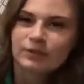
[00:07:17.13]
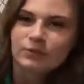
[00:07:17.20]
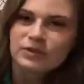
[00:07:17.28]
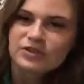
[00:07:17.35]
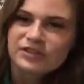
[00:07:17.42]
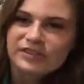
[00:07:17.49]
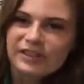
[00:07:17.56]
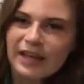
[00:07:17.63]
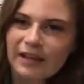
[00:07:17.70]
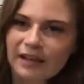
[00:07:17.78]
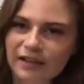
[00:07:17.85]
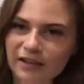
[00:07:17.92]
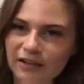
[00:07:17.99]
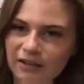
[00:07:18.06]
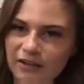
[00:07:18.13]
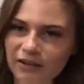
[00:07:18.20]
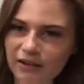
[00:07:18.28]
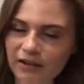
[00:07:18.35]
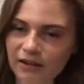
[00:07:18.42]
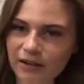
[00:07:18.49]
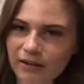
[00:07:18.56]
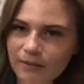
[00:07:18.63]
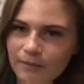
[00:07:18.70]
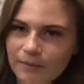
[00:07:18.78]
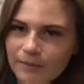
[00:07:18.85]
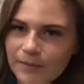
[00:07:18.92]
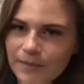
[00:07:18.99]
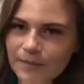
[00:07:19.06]
which is that her um,
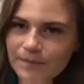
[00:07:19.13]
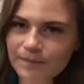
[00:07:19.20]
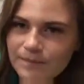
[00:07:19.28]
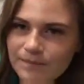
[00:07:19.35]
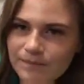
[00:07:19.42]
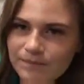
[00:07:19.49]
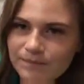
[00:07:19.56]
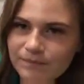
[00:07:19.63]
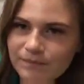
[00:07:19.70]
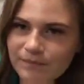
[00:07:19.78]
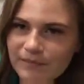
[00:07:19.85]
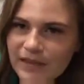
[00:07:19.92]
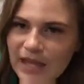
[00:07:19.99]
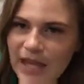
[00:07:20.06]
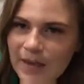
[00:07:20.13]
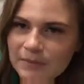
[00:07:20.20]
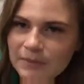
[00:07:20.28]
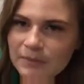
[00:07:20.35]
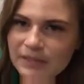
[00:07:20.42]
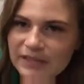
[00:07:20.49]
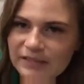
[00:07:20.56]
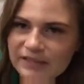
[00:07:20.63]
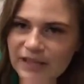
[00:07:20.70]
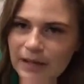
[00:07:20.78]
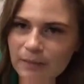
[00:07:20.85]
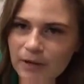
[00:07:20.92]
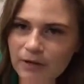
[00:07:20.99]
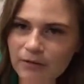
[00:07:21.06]
abdomen is
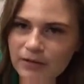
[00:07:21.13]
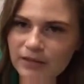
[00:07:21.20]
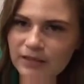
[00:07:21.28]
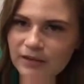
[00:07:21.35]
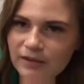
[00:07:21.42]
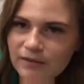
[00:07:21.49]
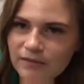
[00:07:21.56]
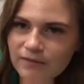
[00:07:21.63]
that part right there.